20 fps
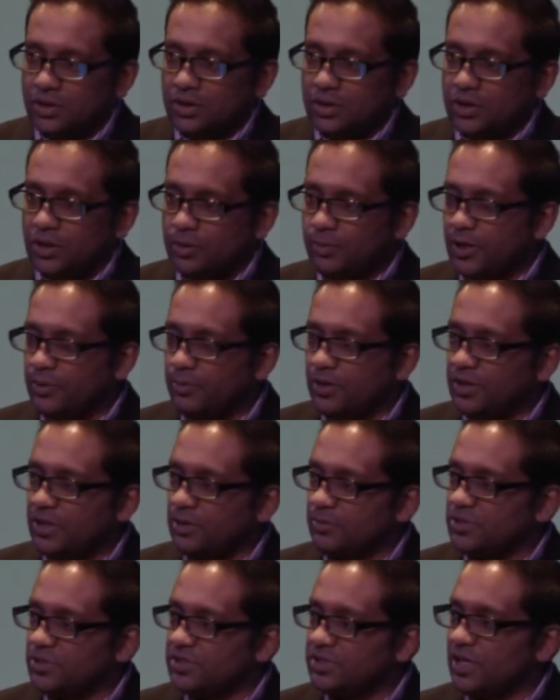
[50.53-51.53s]
A young man by the
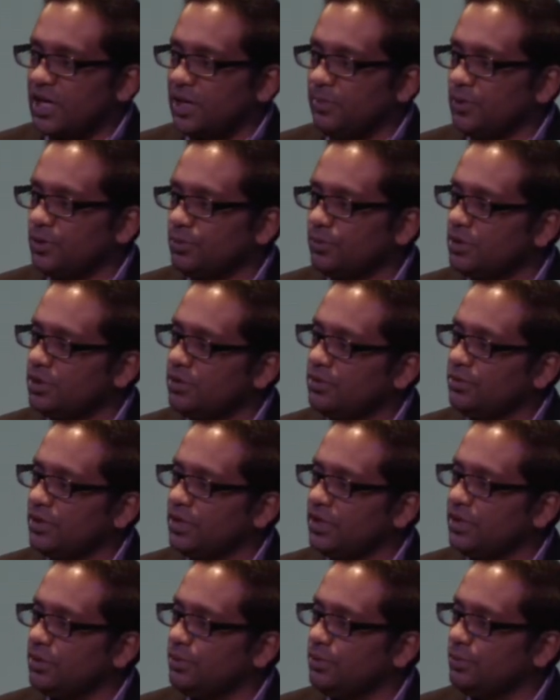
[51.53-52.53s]
name of Simon would
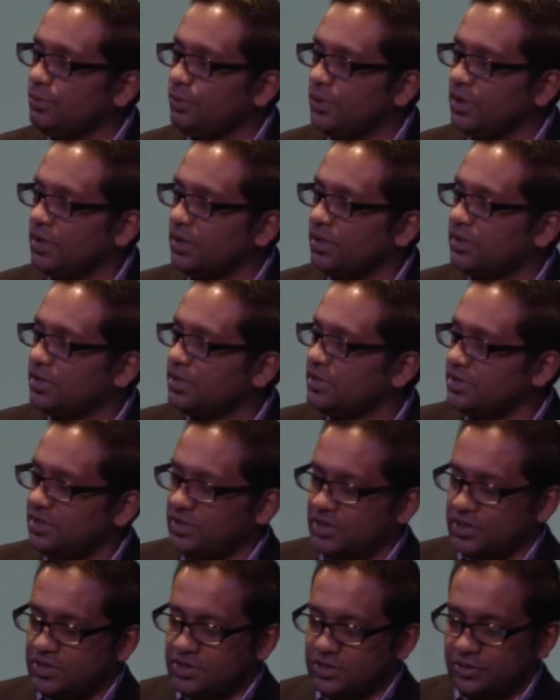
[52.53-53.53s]
agree with
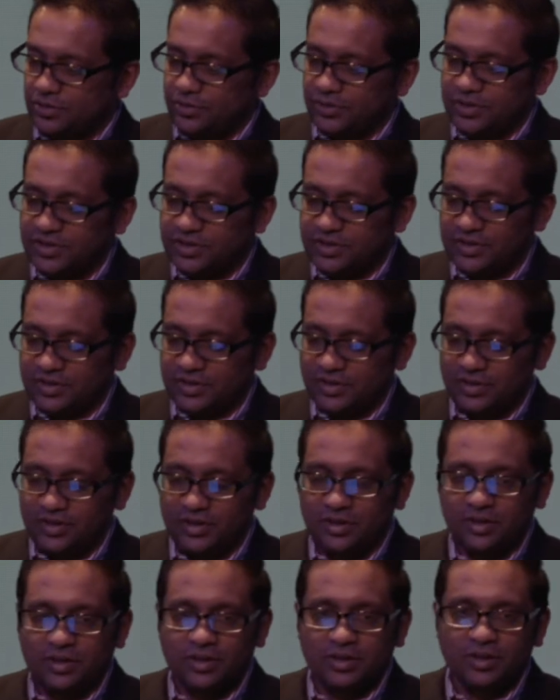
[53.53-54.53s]
C.S. Lewis.
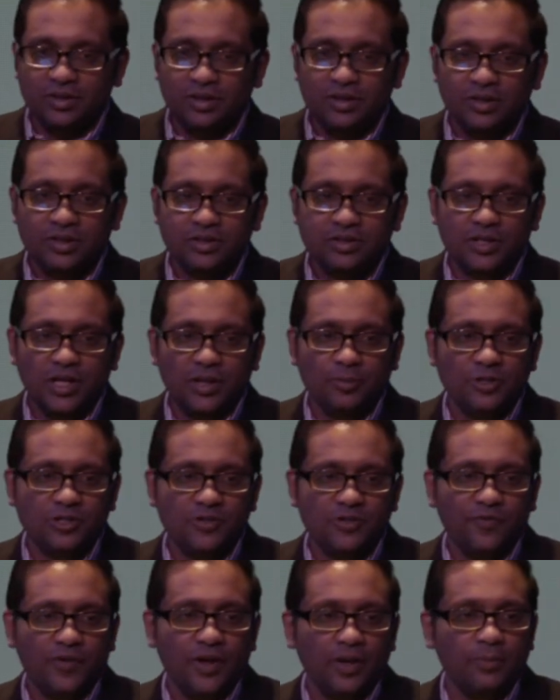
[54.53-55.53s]

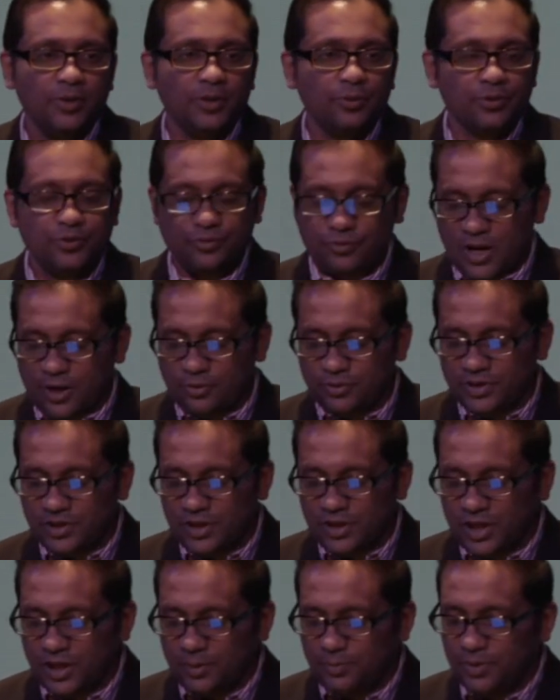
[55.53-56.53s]
Simon's family was
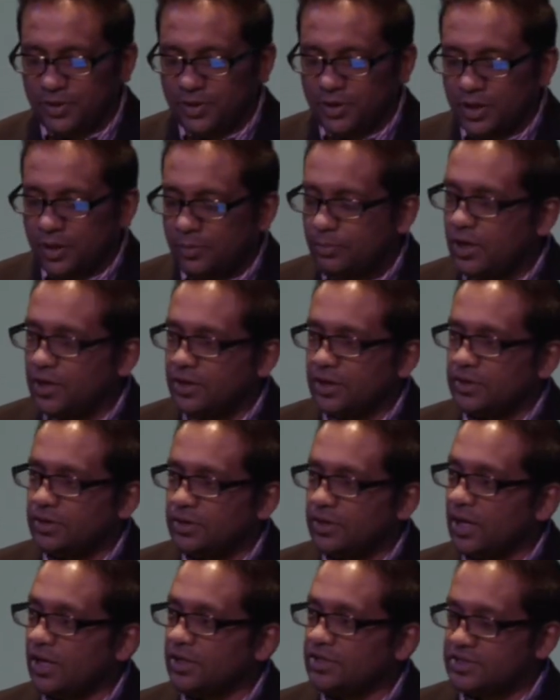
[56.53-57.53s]
rounded up by the
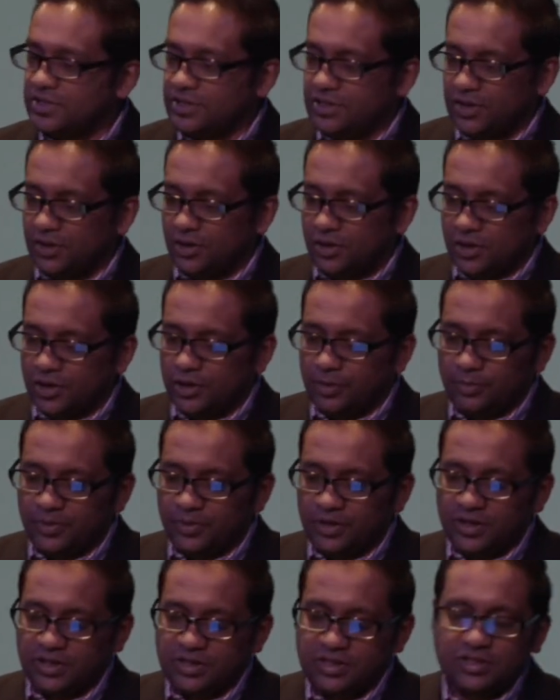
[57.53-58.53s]
Nazi
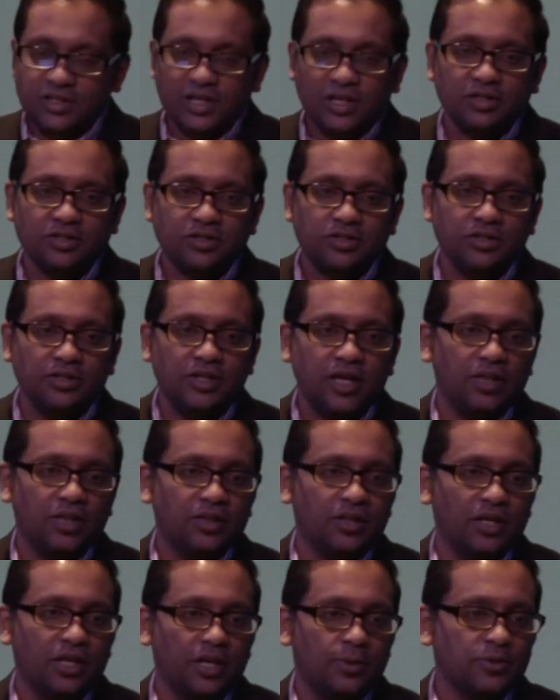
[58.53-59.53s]
army and sent to death
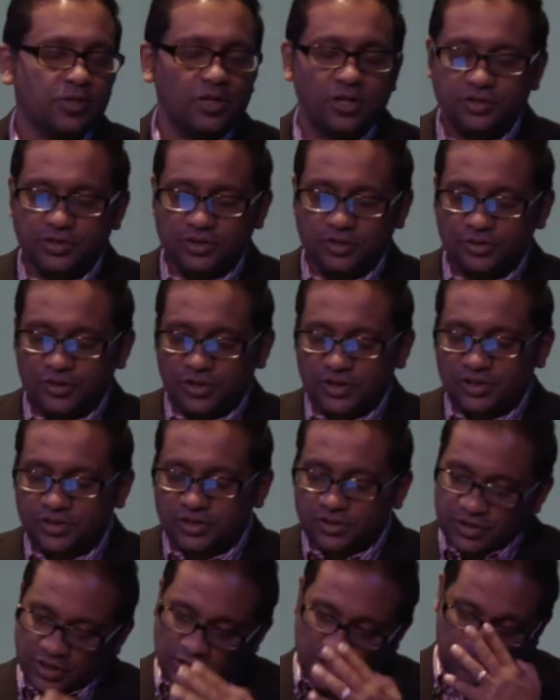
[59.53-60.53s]
camps,
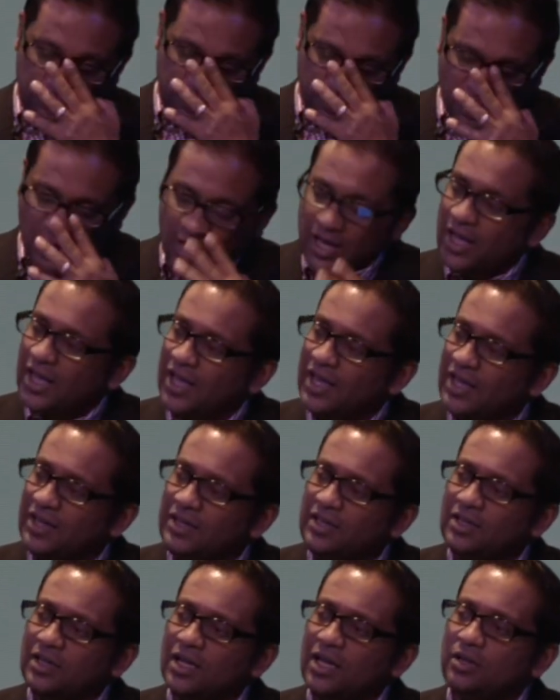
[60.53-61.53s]
concentration camps,
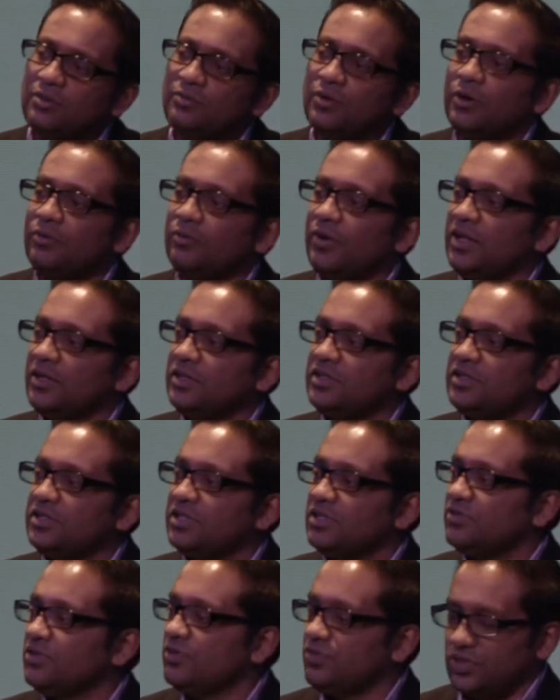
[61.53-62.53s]
89
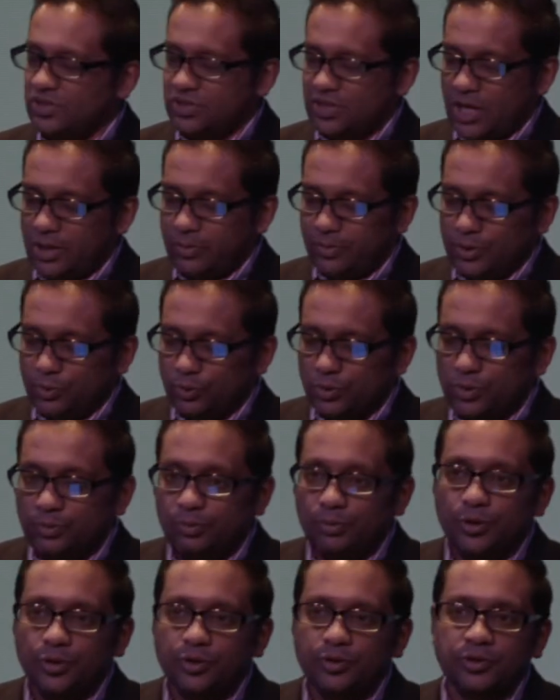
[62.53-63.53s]
relatives of Simon were
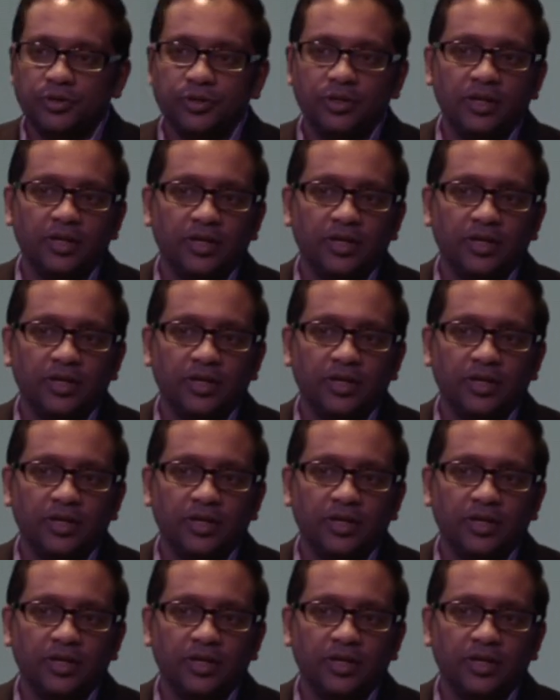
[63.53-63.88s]
murdered